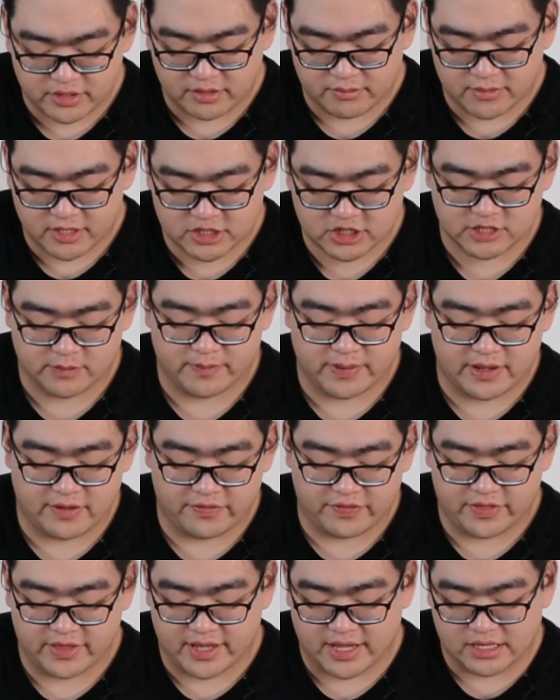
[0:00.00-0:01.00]
much
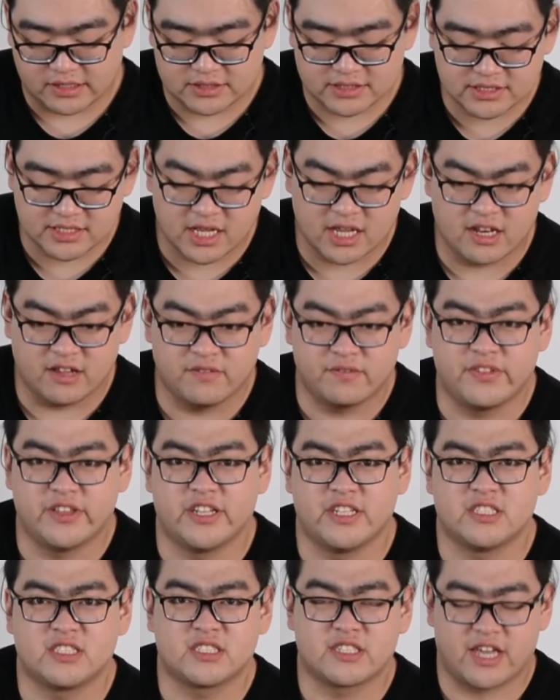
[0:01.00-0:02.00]
about the outside of
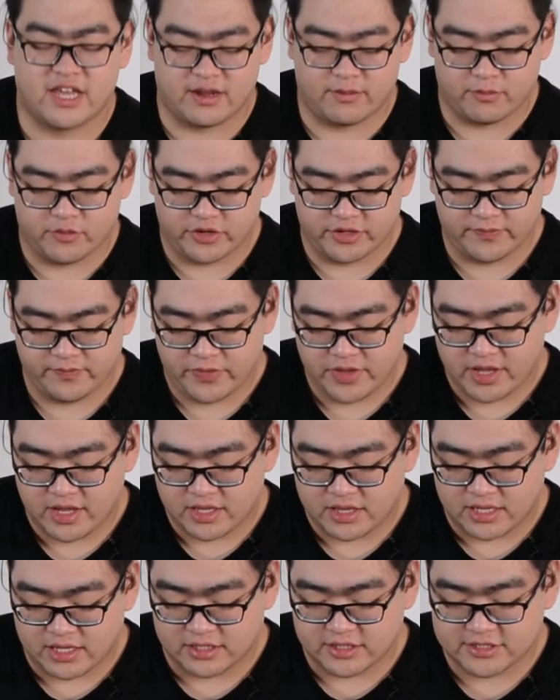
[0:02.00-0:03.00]
this camera.
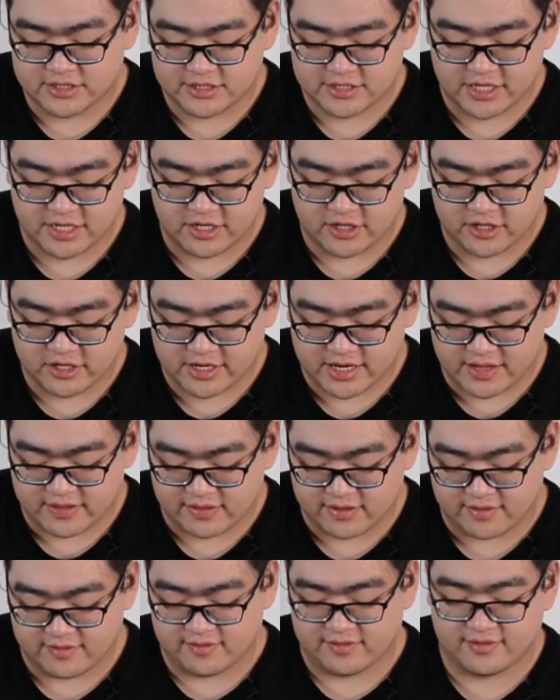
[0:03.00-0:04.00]
Now let's take a look at
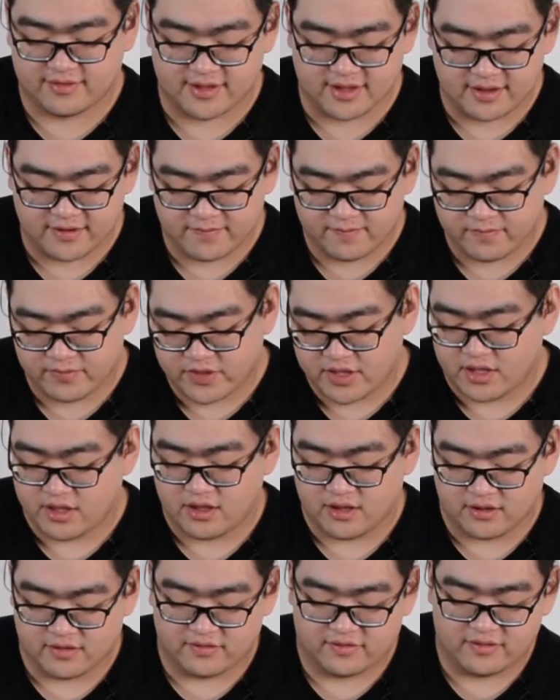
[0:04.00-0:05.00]
the inside.
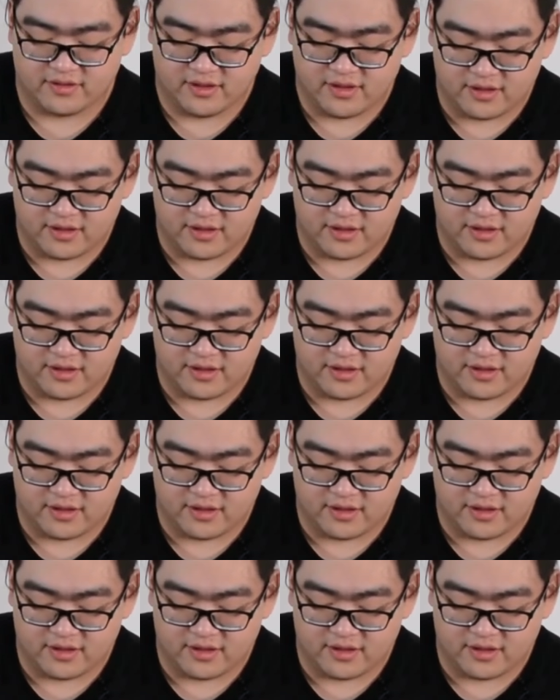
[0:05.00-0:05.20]
You can see